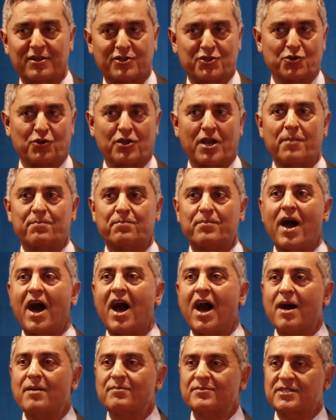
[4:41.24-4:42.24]
took up
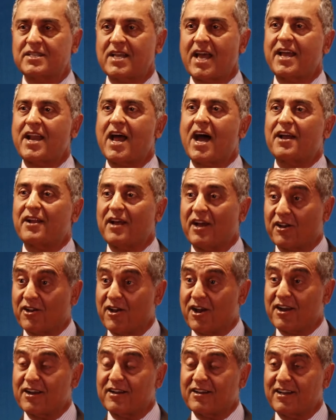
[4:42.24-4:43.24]
arms and are
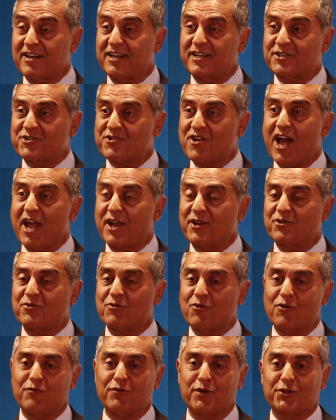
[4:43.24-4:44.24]
currently trying
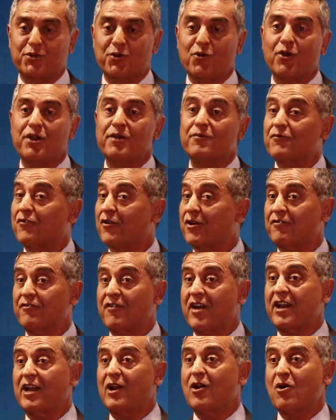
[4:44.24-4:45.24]
to overthrow him for a
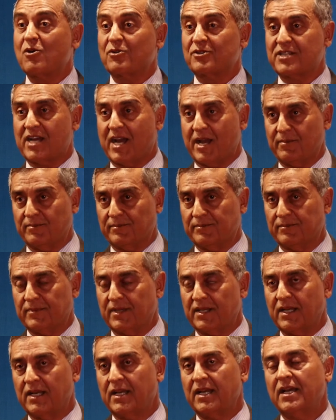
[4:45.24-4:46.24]
very long time.
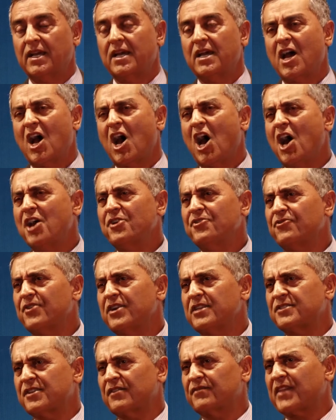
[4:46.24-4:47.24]

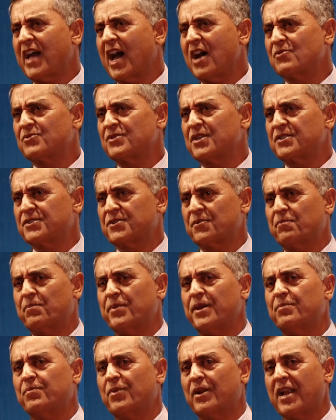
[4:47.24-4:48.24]
Hundreds of thousands of
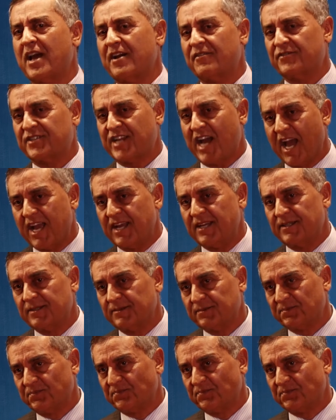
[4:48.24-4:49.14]
people have died.